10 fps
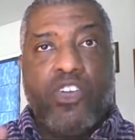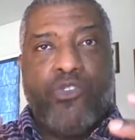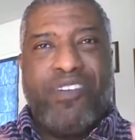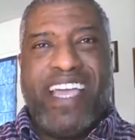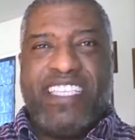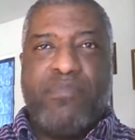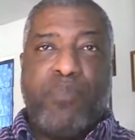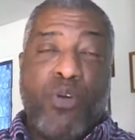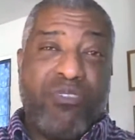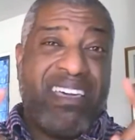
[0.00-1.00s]
creates
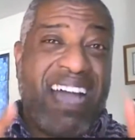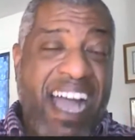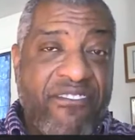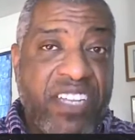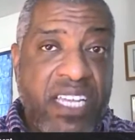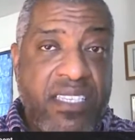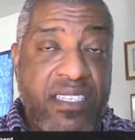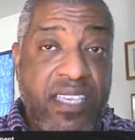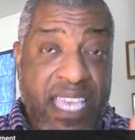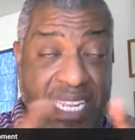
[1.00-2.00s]
both
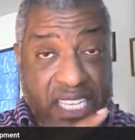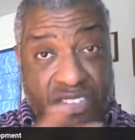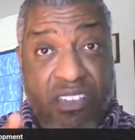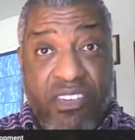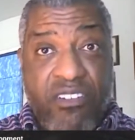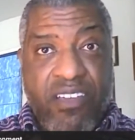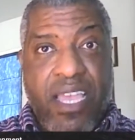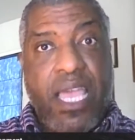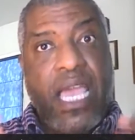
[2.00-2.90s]
confidence in each other